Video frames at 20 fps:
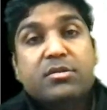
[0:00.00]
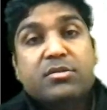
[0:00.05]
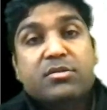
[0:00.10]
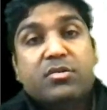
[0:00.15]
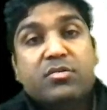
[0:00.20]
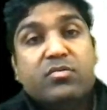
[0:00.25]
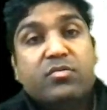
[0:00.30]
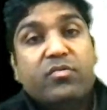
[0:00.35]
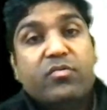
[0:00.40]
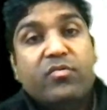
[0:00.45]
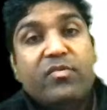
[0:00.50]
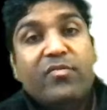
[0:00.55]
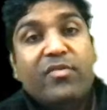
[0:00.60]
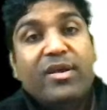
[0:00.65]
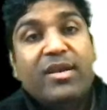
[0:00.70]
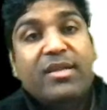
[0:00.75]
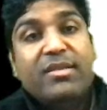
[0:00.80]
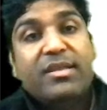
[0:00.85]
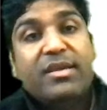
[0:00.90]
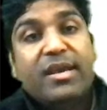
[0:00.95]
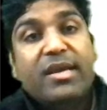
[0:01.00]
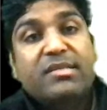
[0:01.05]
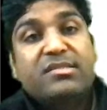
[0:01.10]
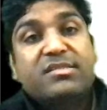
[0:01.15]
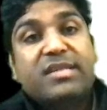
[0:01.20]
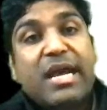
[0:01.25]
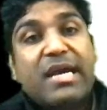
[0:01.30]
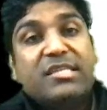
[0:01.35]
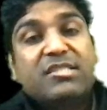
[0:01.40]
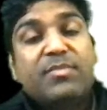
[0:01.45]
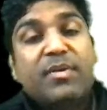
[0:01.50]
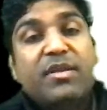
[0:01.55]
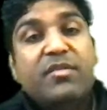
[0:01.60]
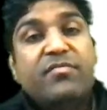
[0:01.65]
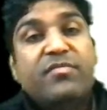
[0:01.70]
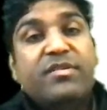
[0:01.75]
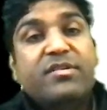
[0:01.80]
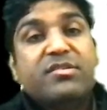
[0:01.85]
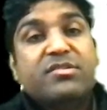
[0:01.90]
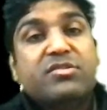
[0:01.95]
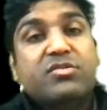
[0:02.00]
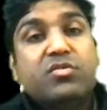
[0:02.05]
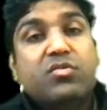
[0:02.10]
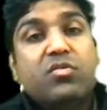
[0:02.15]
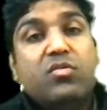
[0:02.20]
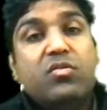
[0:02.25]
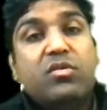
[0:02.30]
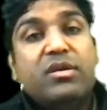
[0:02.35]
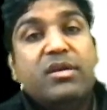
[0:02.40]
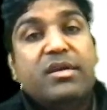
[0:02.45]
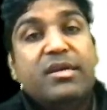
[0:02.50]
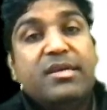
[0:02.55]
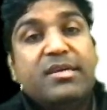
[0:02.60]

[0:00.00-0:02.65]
So only thing is tax benefits to